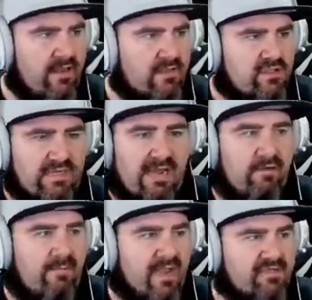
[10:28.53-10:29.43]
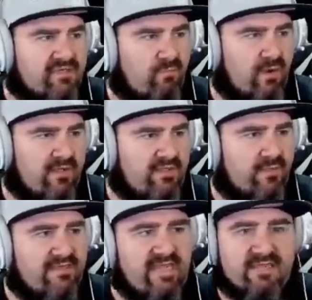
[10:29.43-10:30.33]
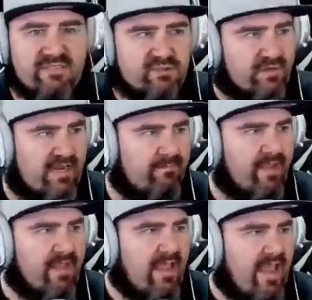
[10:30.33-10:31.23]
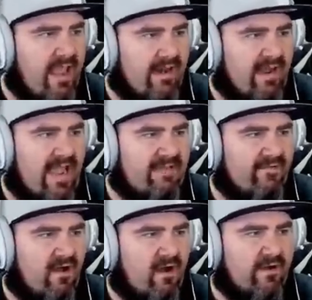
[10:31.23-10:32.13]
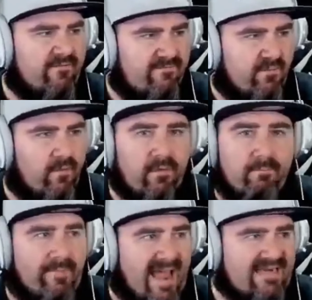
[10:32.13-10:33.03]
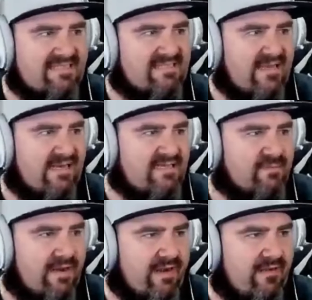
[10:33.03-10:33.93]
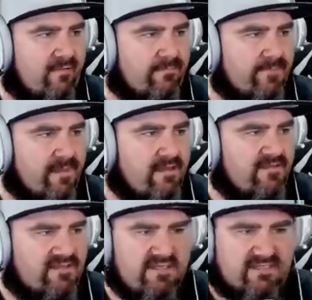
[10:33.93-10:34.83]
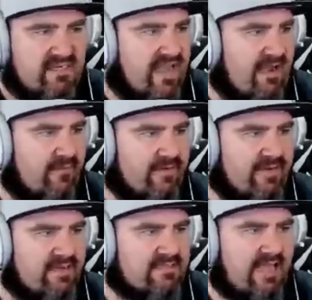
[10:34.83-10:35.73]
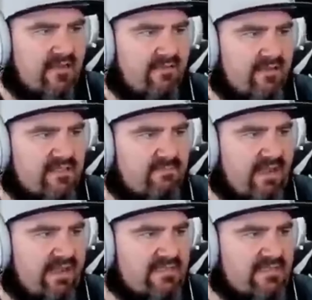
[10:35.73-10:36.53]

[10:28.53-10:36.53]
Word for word: So now I'm actually wanting to do a test stream and I have it on full max settings right now just to see how it is, how the display is and